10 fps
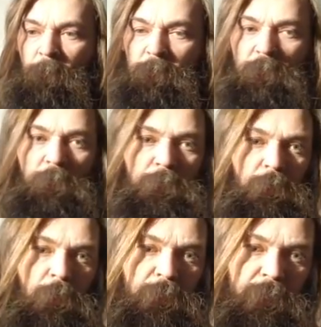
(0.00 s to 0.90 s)
So
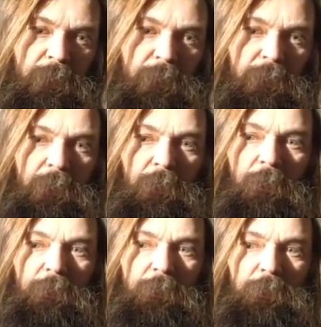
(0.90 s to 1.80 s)
towards the
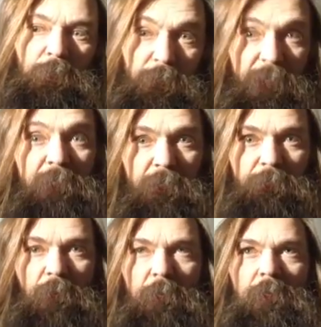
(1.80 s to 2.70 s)
end of the
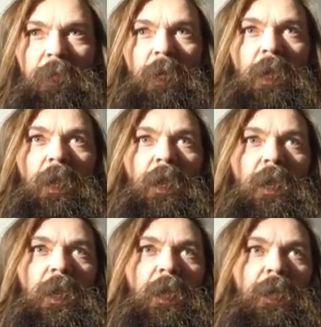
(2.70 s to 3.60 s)
run,
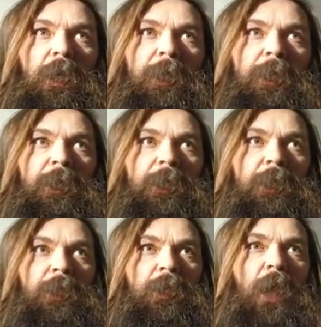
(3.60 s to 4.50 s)
I
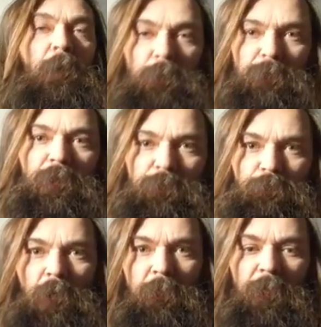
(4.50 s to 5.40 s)
would just
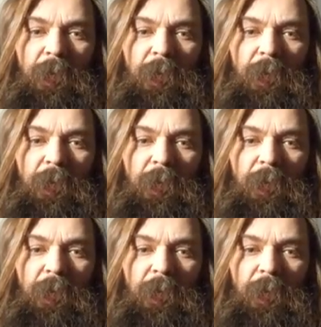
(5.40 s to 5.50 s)
run.